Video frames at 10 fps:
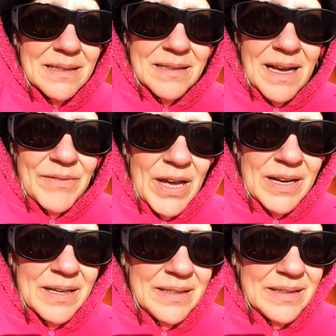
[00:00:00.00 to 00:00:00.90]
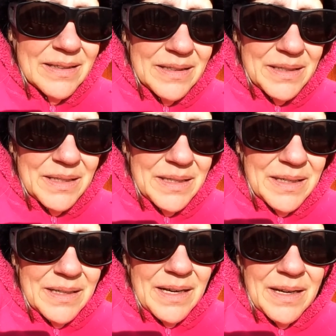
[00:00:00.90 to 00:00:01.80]
look, I've got
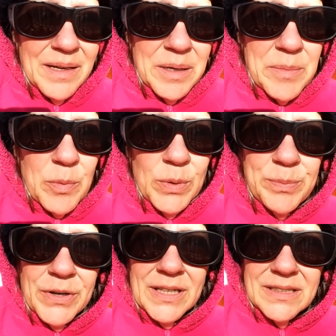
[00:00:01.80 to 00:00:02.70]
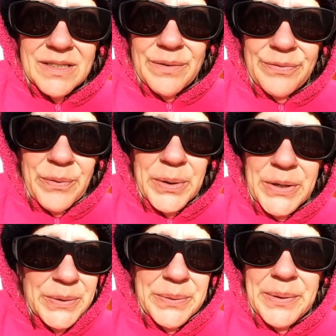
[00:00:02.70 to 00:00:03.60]
a, um, a wood-burning stove for
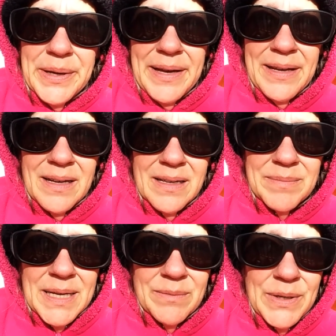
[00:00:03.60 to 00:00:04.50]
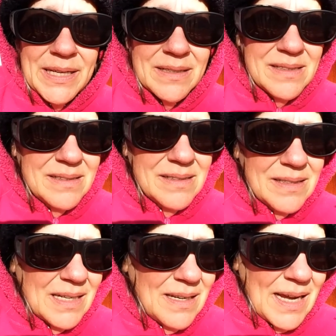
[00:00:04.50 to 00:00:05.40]
you um, that we can
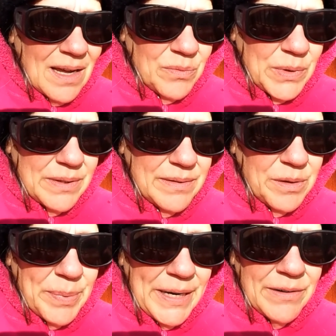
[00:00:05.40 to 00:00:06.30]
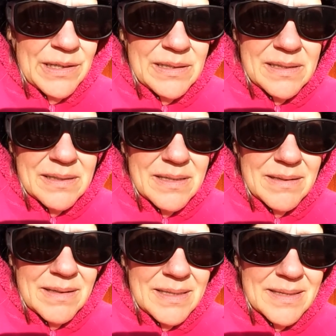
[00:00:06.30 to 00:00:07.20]
send down with your parents
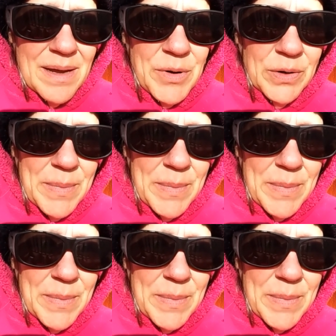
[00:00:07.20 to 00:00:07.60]
this summer.